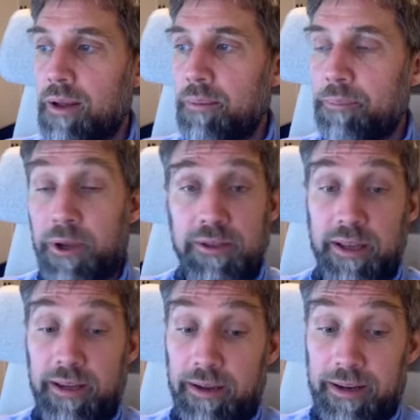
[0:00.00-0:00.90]
because
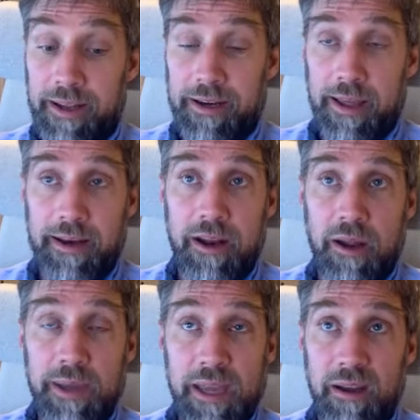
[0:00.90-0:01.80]
it ended
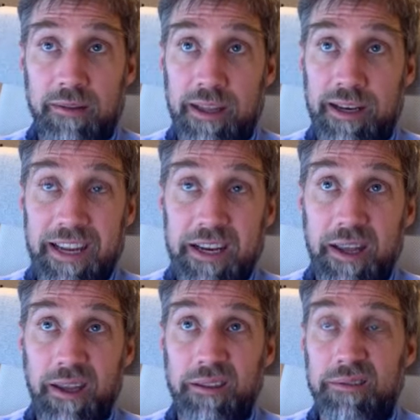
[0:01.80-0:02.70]
up being the
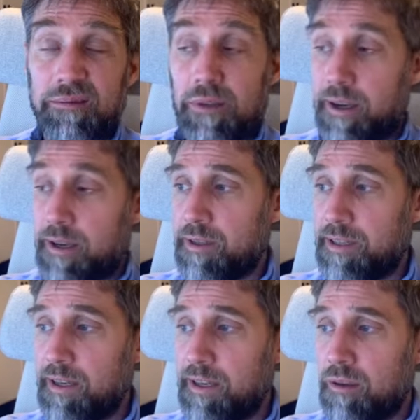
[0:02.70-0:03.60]
leading, I guess, the
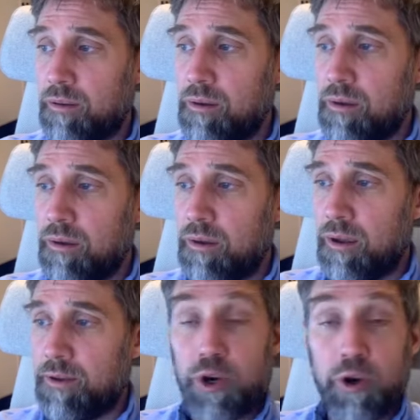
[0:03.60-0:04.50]
leading
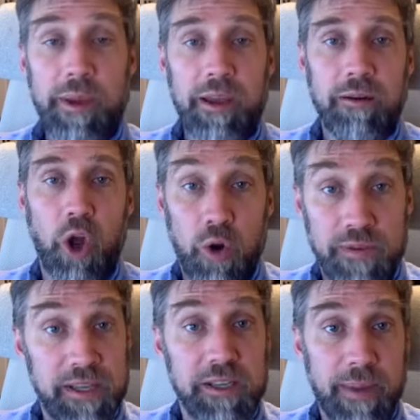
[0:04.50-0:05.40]
European
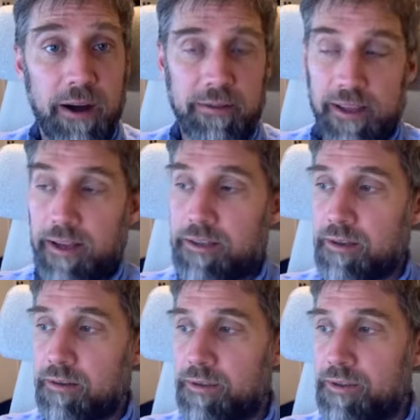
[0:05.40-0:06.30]
overseas power in the
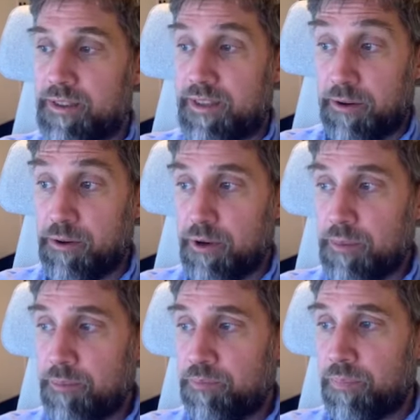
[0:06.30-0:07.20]
18th
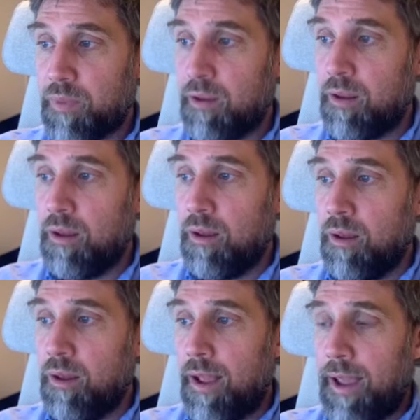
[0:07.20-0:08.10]
century.
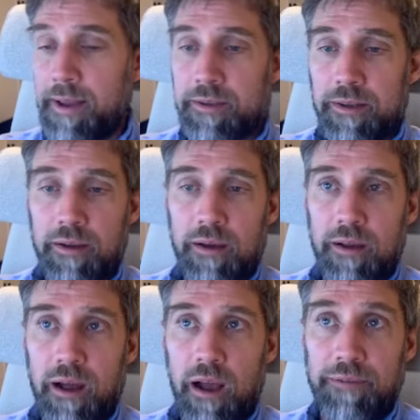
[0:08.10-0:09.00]
And
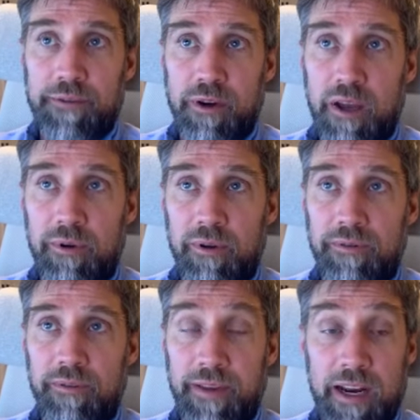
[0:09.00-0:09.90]
after a couple
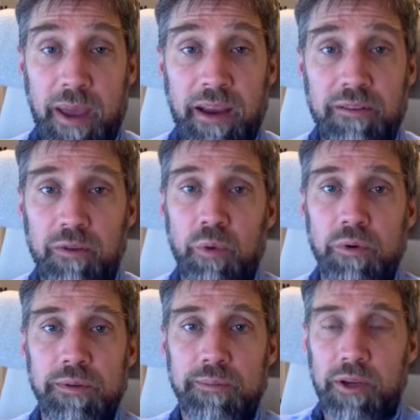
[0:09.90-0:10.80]
of fairly painful
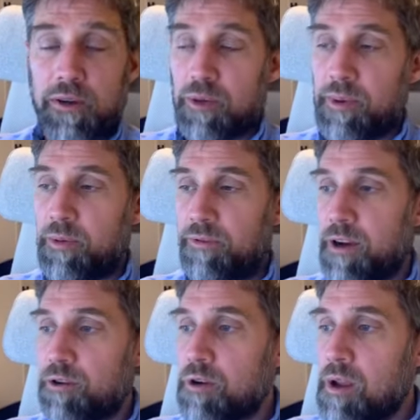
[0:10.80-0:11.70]
wars, notably with the
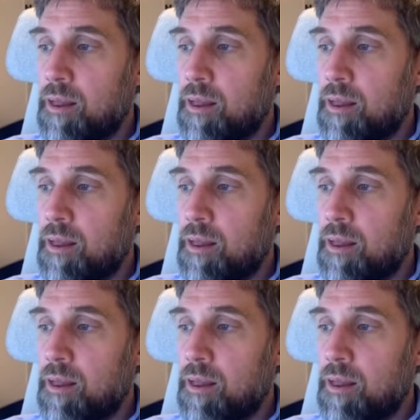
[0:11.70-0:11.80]
French,